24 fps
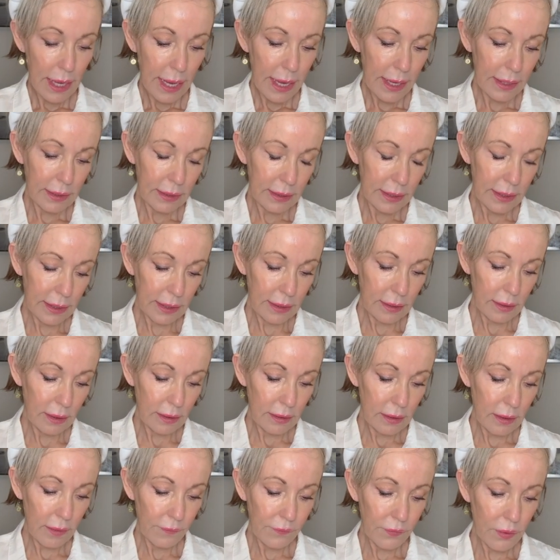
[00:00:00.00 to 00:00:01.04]
And get
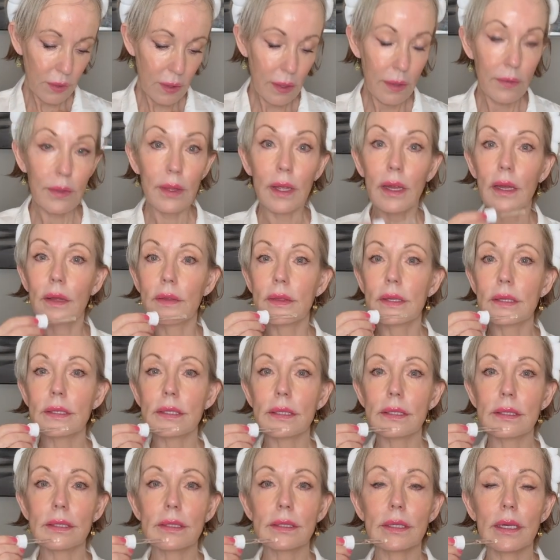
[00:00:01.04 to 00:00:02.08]
enough on there.
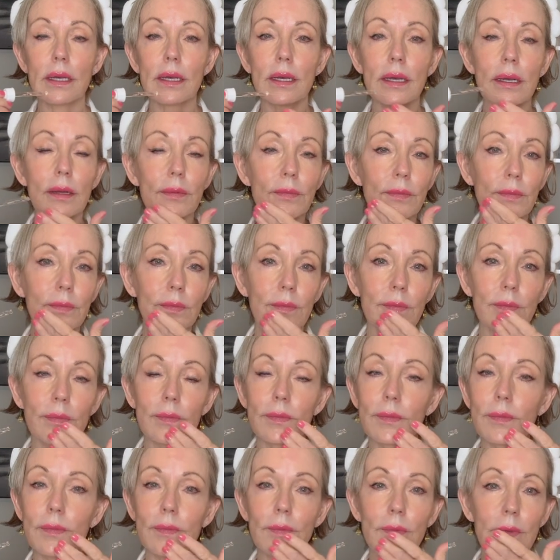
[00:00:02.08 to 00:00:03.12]
This is
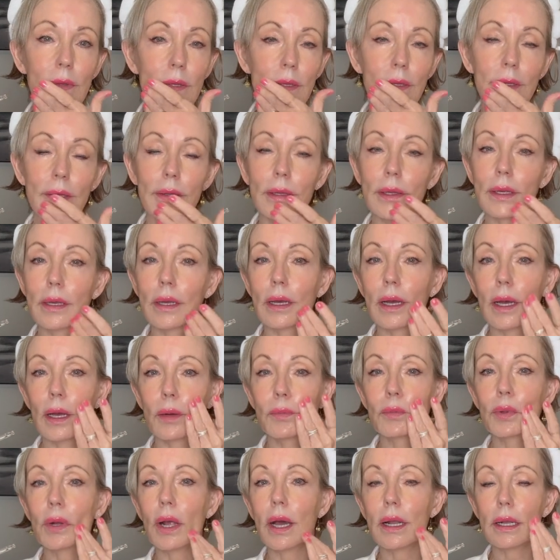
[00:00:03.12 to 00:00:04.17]

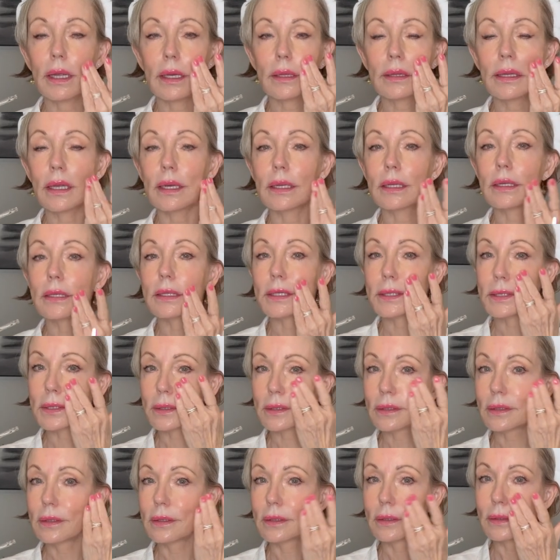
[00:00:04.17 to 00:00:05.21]
a product that
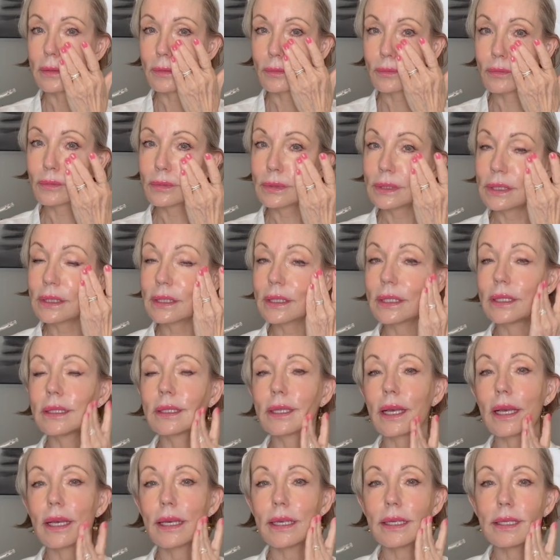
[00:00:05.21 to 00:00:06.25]
is really
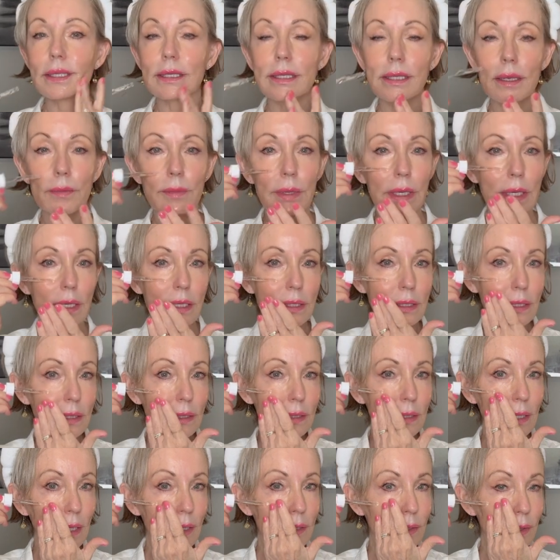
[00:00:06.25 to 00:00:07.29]
nice. And because
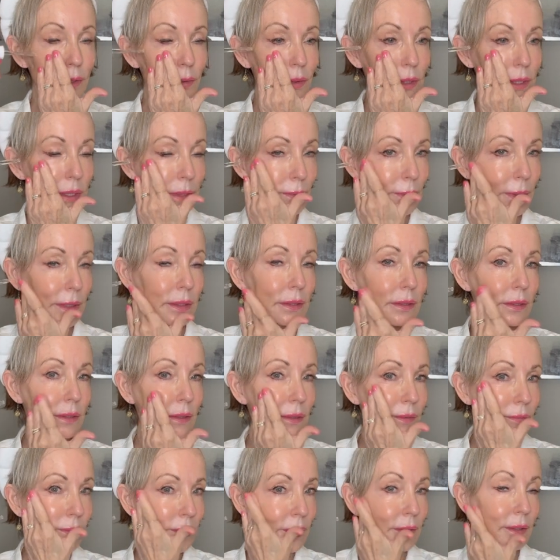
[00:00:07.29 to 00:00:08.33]
it's not so
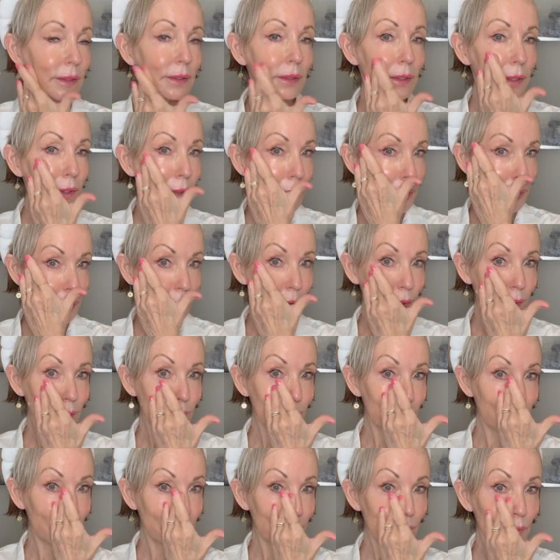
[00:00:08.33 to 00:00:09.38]
expensive, you can
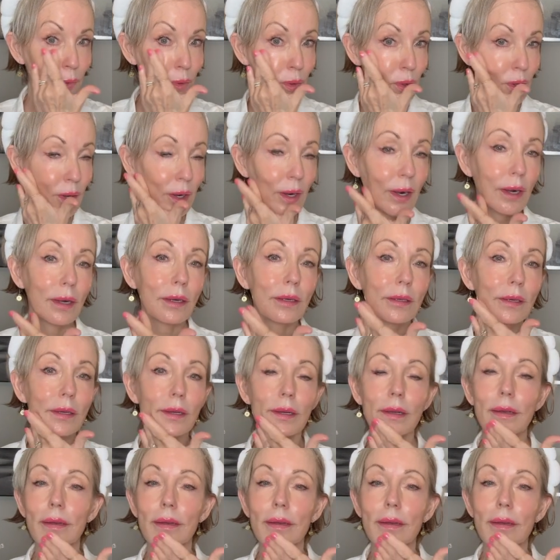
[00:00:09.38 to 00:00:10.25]
use more